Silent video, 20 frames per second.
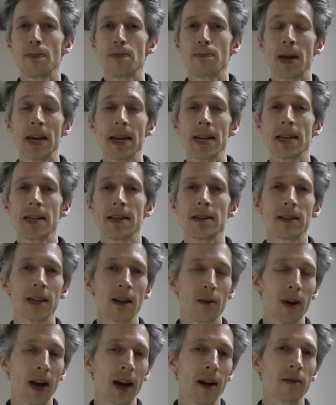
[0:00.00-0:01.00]
they
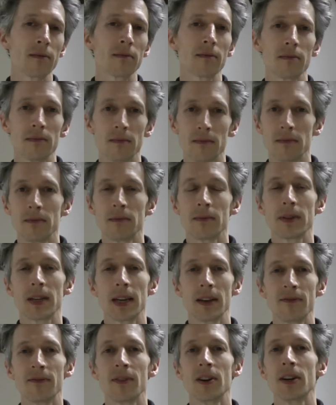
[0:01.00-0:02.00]
go out and
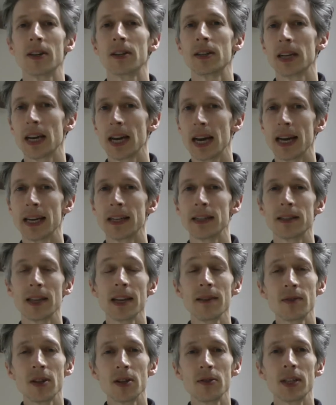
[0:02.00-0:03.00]
have fun, and
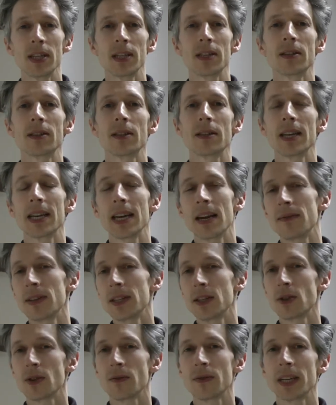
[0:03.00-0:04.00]
they've noticed that they have
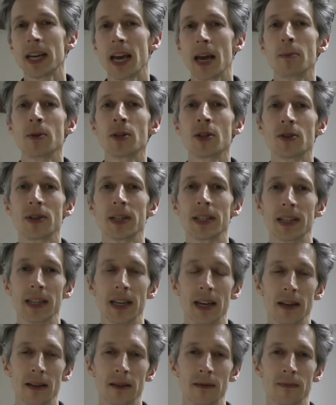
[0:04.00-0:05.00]
this sort of chemistry
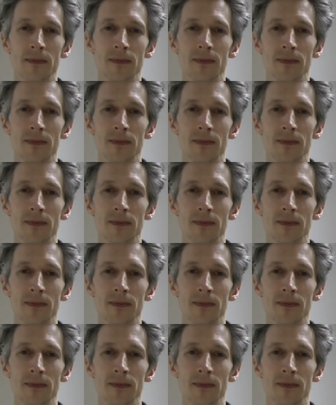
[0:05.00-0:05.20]
together.